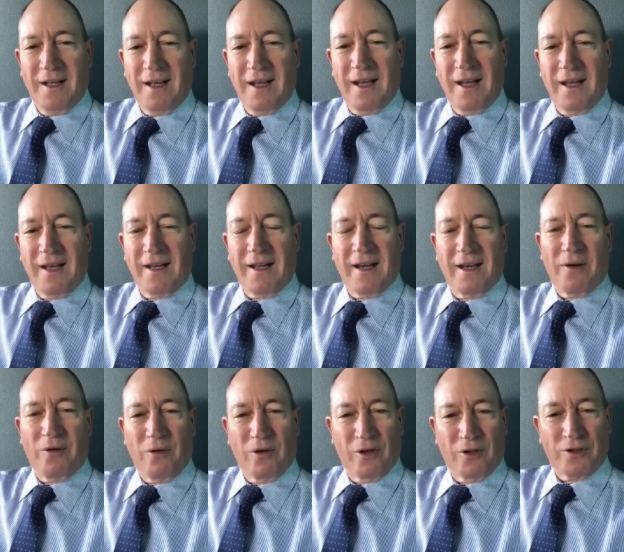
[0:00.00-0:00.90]
and
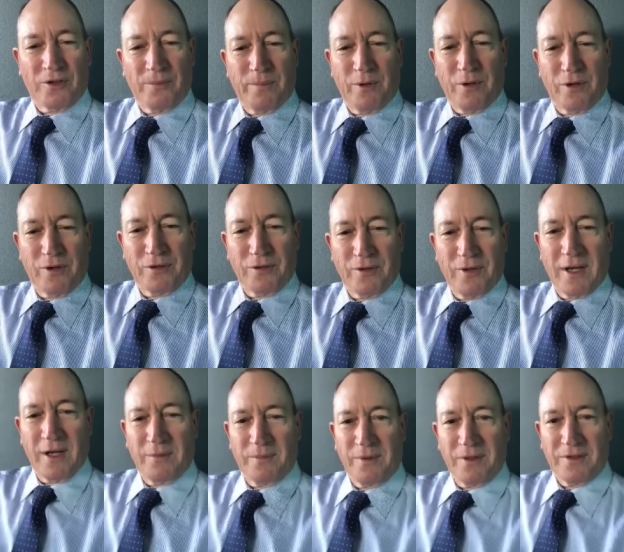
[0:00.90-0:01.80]
uh, all the supporters who
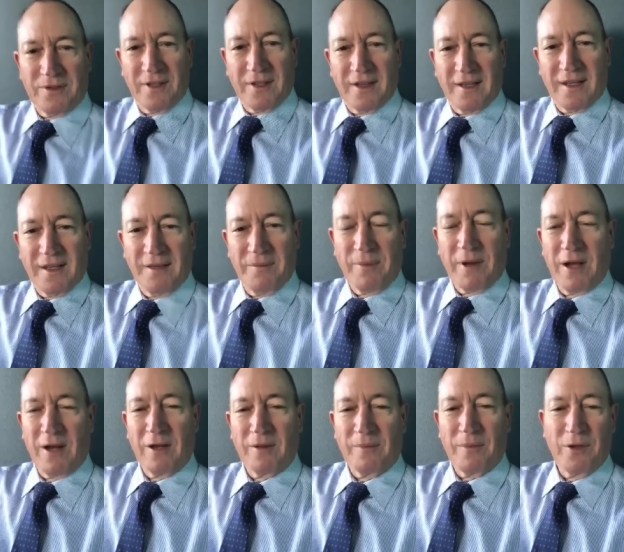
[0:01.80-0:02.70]
helped us at the
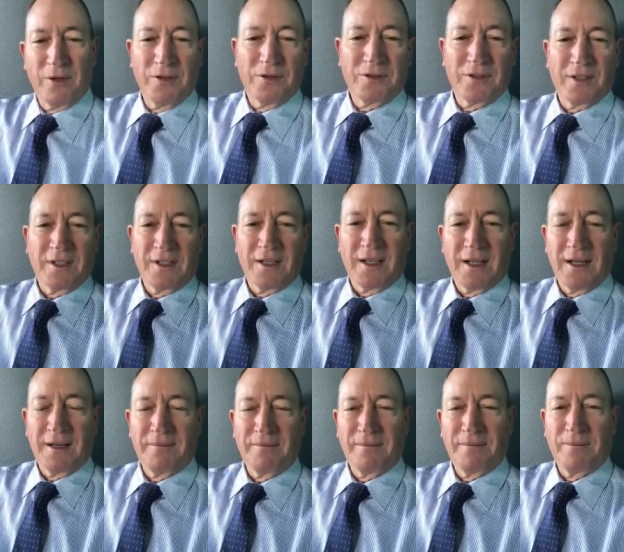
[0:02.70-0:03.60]
polling booths and
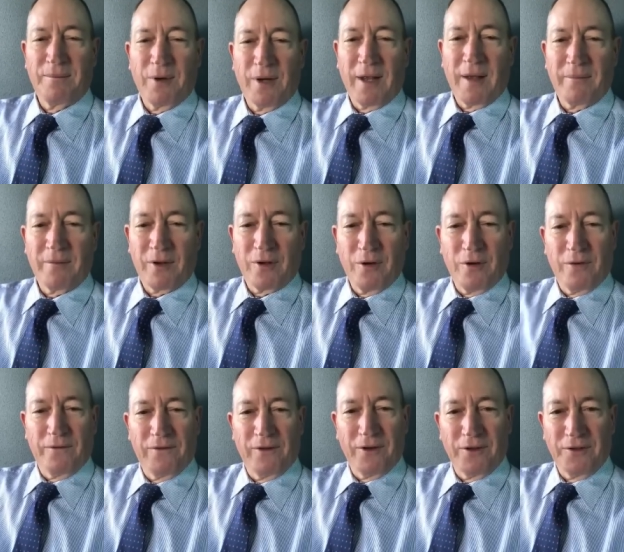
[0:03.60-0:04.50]
um, putting up the
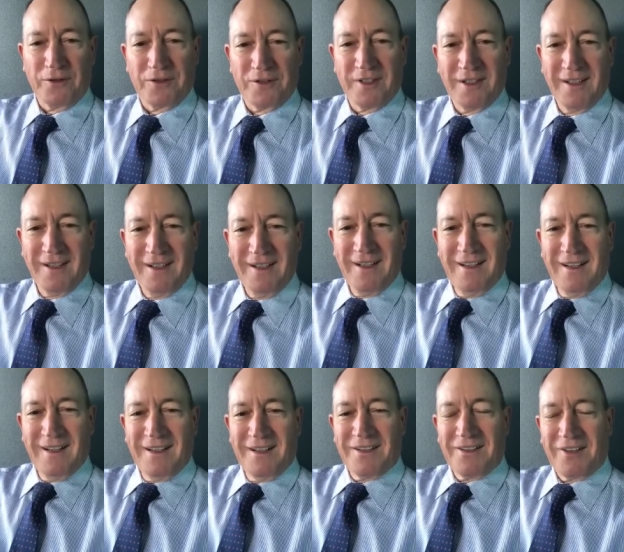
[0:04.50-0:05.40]
call flutes.
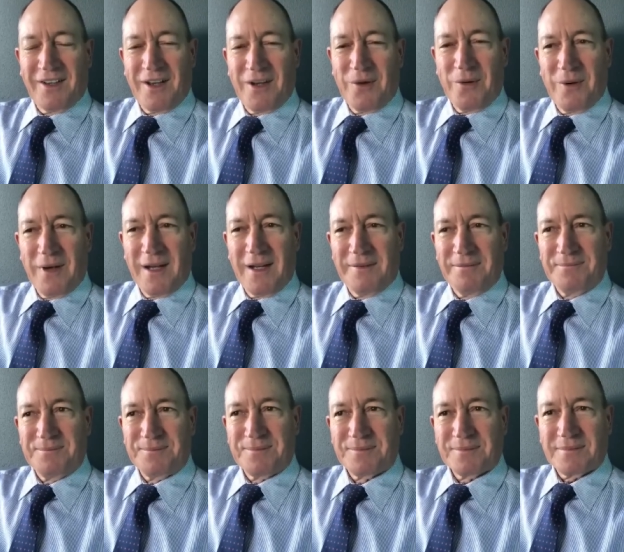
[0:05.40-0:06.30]
So
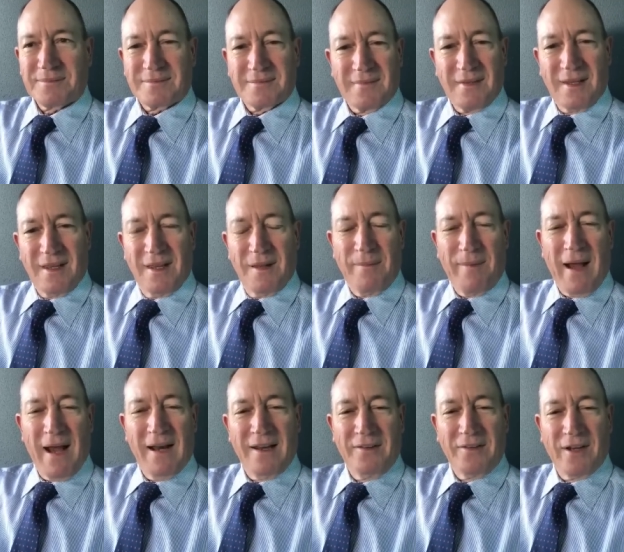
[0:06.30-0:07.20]
um, the
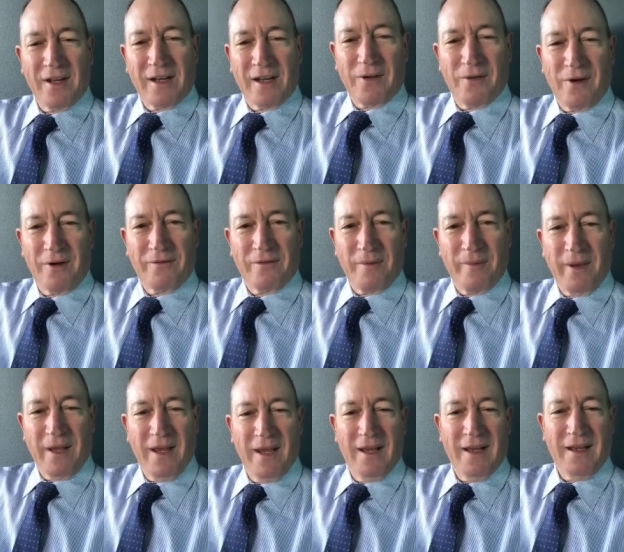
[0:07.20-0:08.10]
party's going to go on from
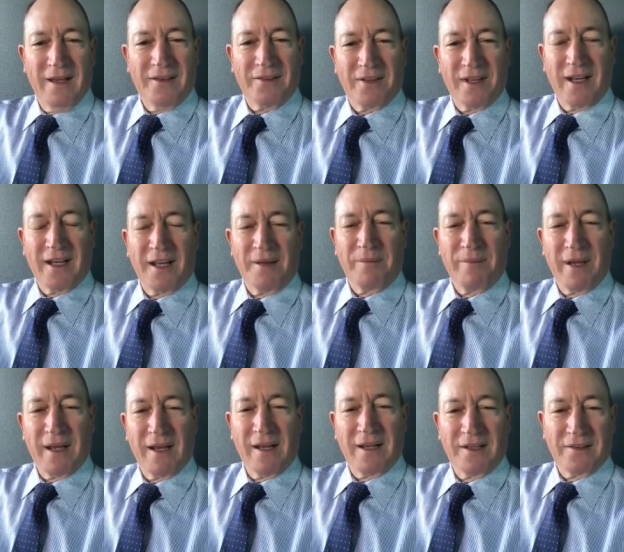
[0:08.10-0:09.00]
here. It's going to get
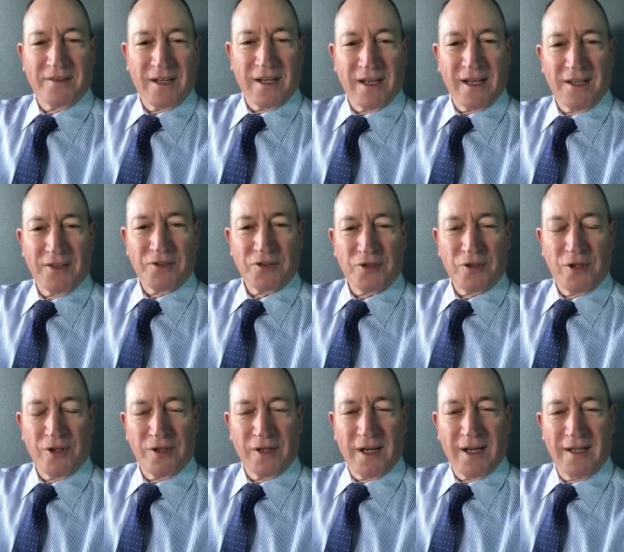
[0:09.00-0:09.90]
bigger, it's going to get
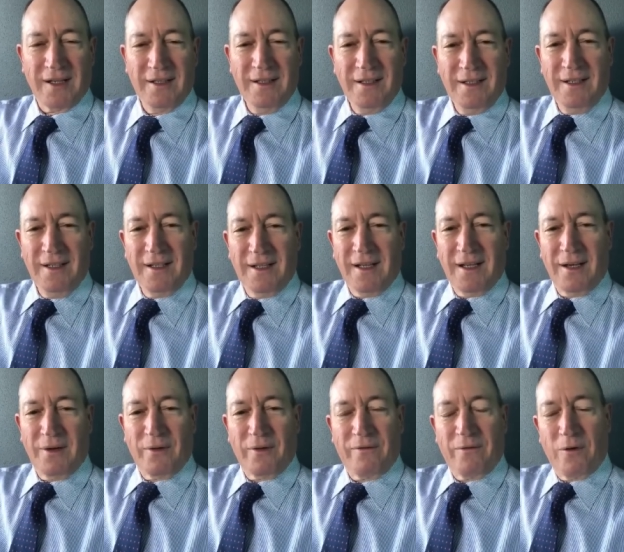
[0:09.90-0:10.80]
stronger.
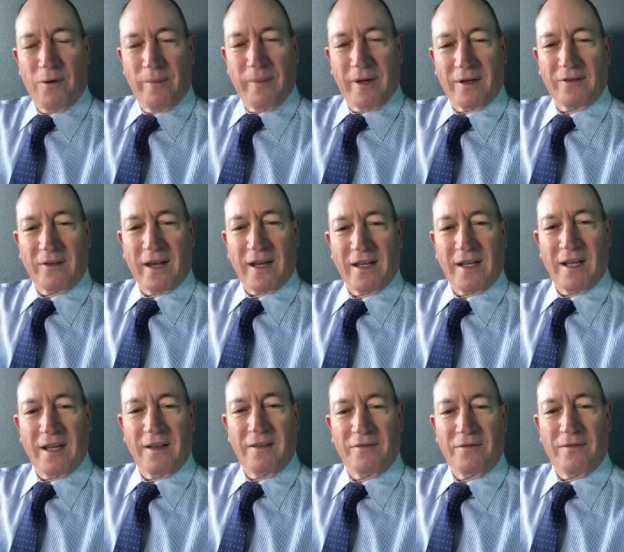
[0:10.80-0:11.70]
Uh, we form
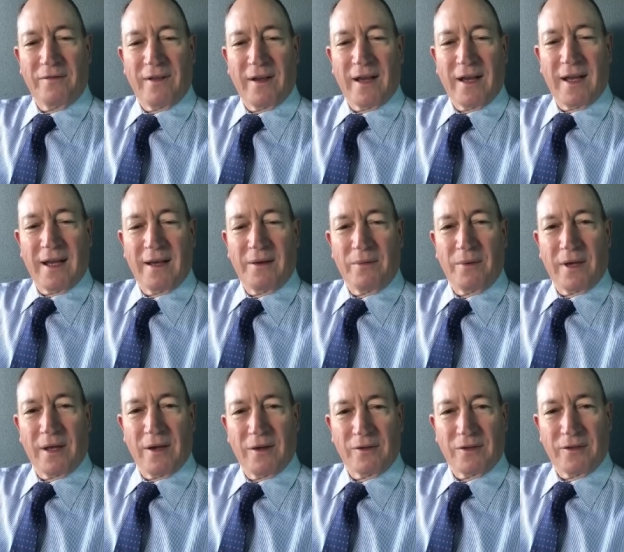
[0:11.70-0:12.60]
executive, uh,
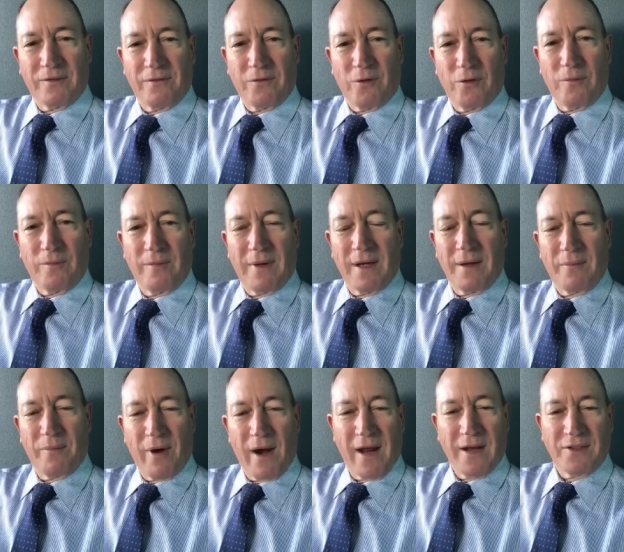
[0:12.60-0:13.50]
we're going to form uh,
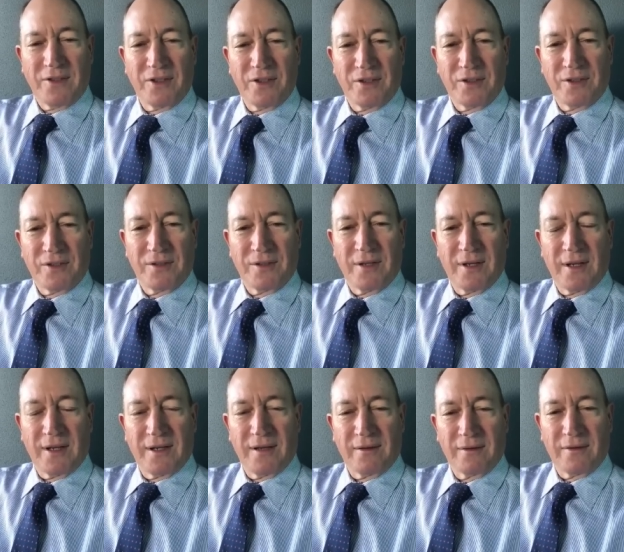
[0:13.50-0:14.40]
branches
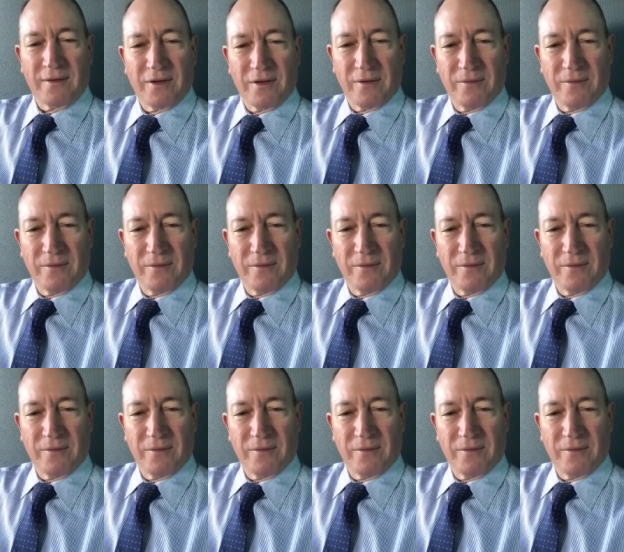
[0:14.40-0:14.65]
uh,